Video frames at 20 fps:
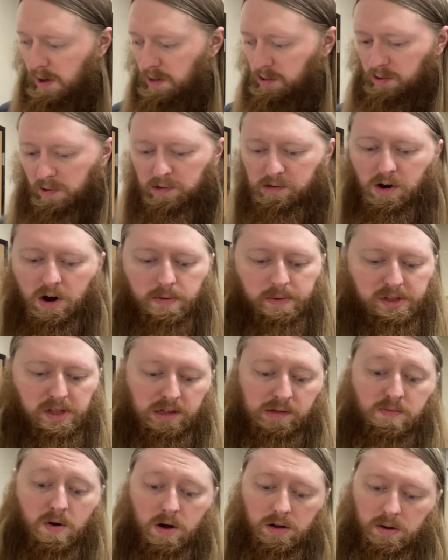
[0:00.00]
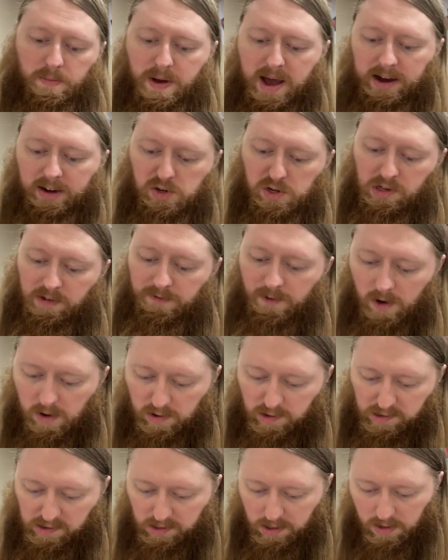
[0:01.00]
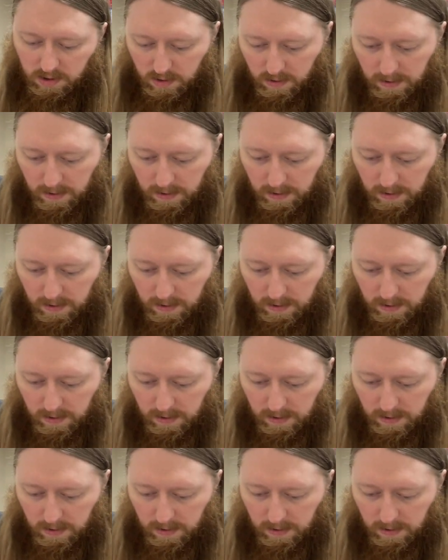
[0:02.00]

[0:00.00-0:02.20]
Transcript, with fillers: So we're starting with the smaller packages first.